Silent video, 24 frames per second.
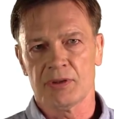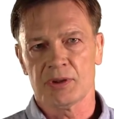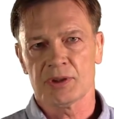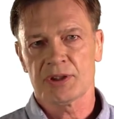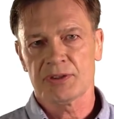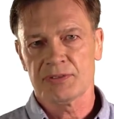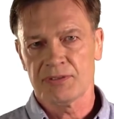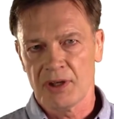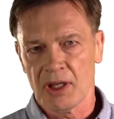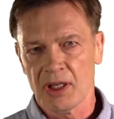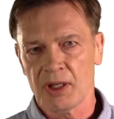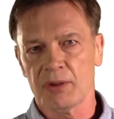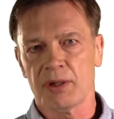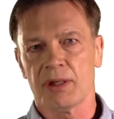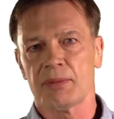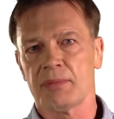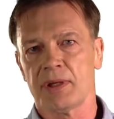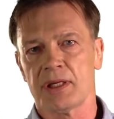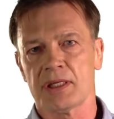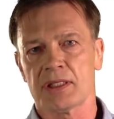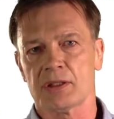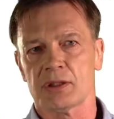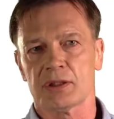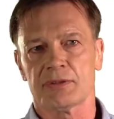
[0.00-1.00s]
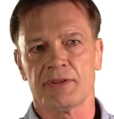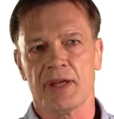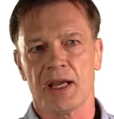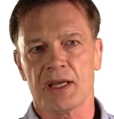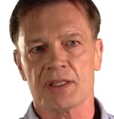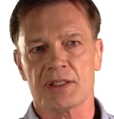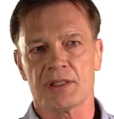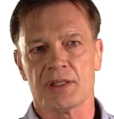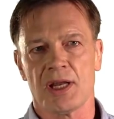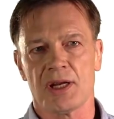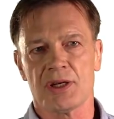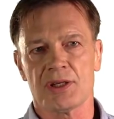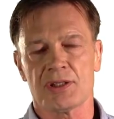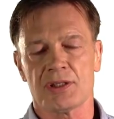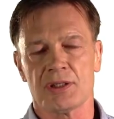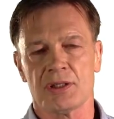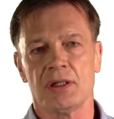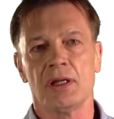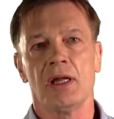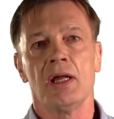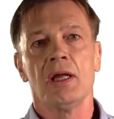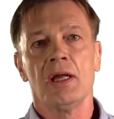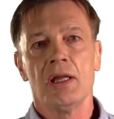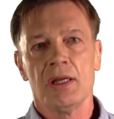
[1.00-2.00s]
following measles vaccination
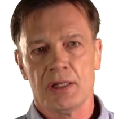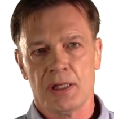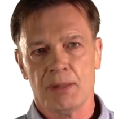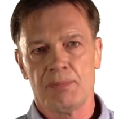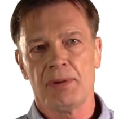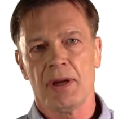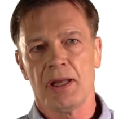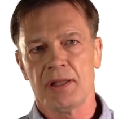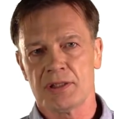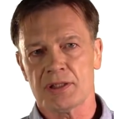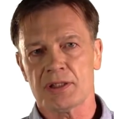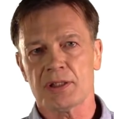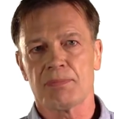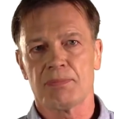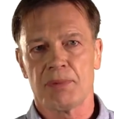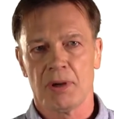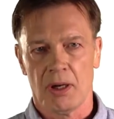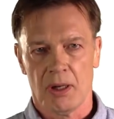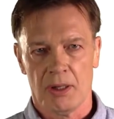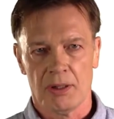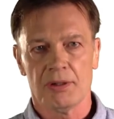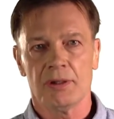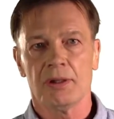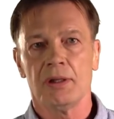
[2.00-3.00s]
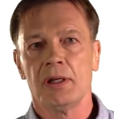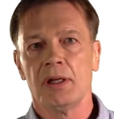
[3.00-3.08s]
depends upon